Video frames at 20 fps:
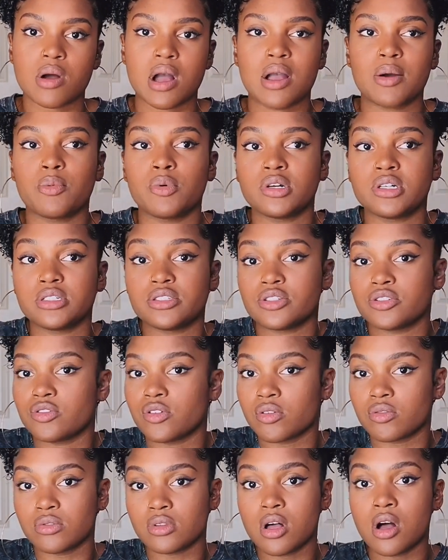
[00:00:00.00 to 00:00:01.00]
I want it to
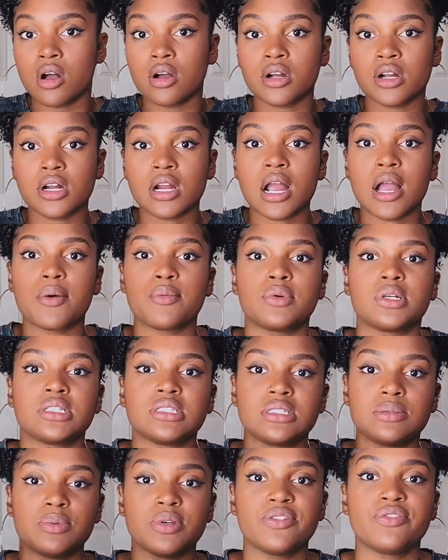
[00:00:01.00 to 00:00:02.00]
grow longer. I want it
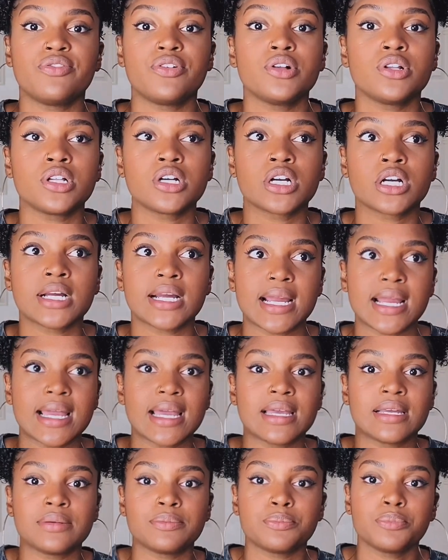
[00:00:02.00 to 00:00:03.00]
to be fuller
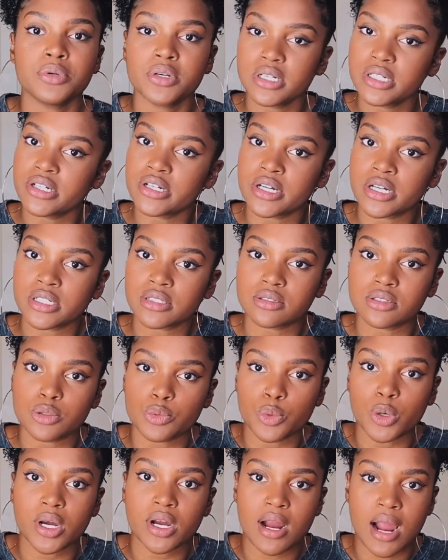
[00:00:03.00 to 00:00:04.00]
and prettier to
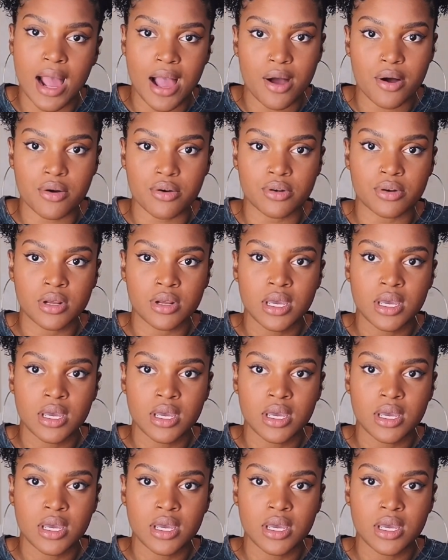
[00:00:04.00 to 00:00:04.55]
wear out